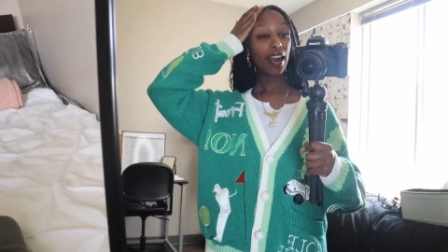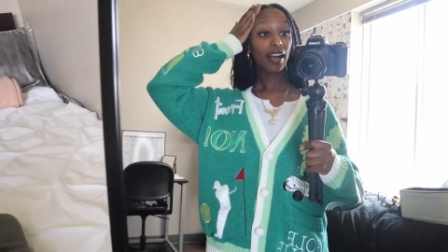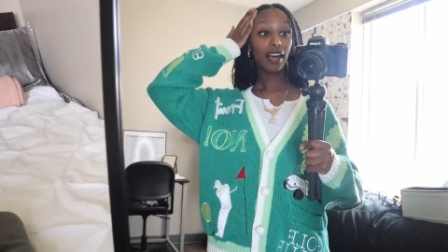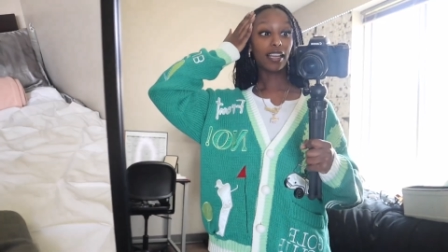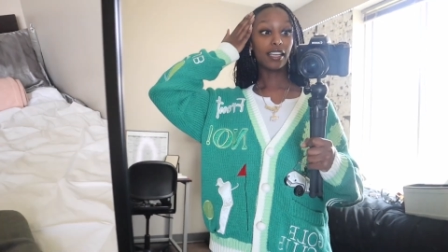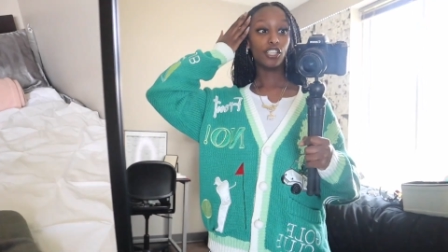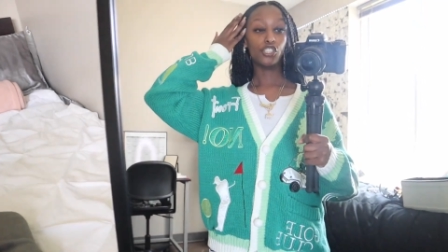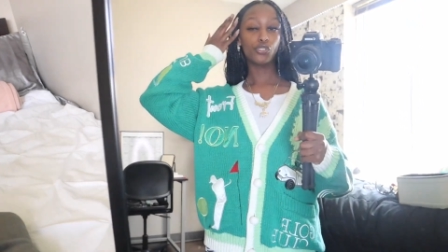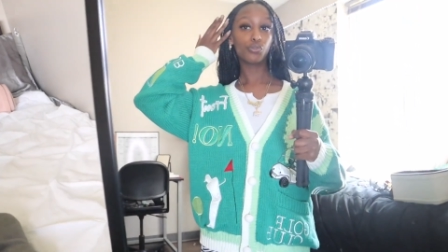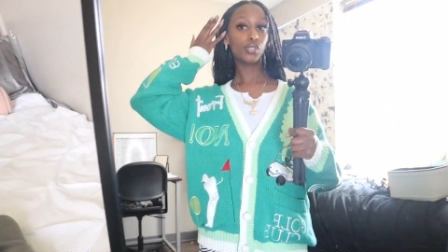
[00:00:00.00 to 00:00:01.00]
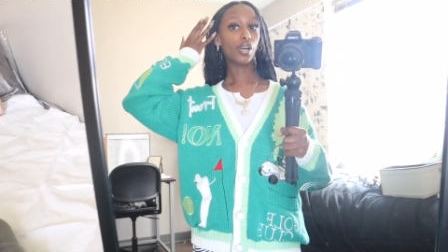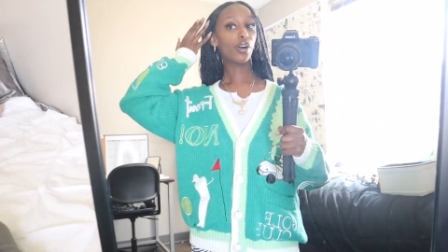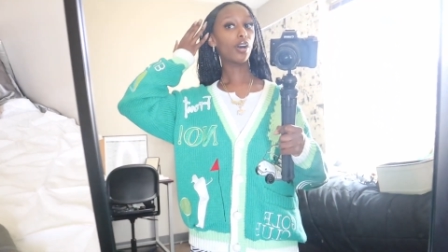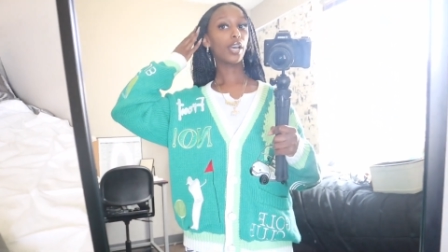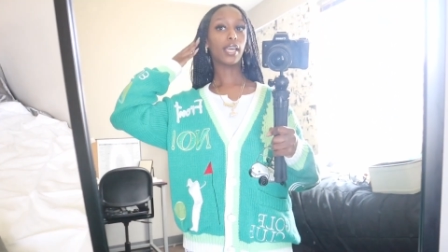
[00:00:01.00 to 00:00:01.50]
that I got, like, the jewelry
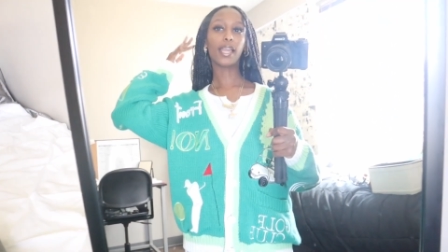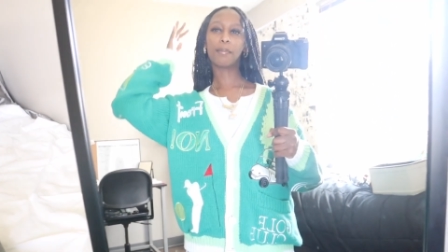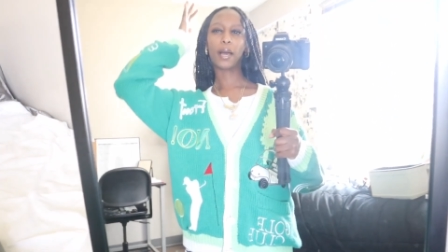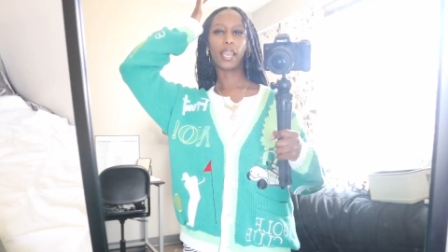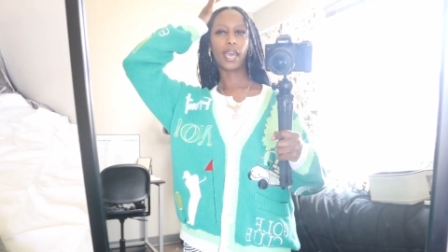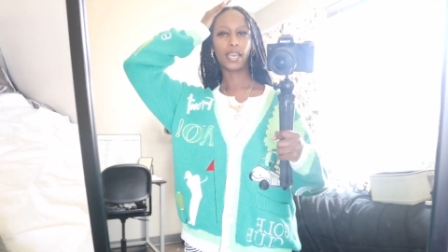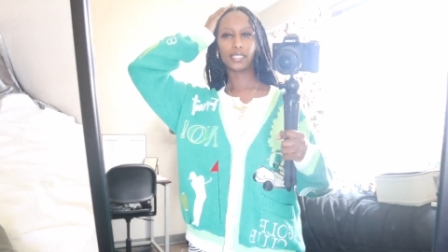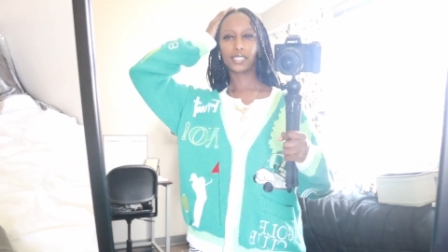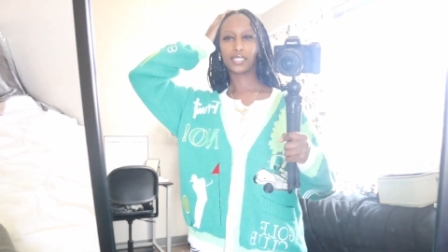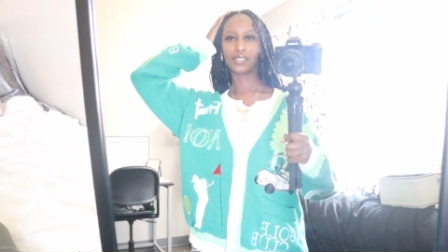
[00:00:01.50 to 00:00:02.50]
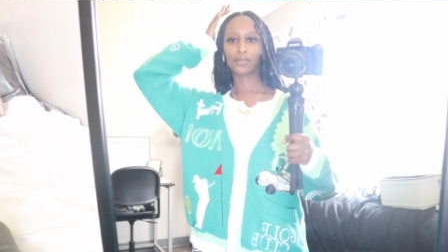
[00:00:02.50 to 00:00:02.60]
on and, like, my lashes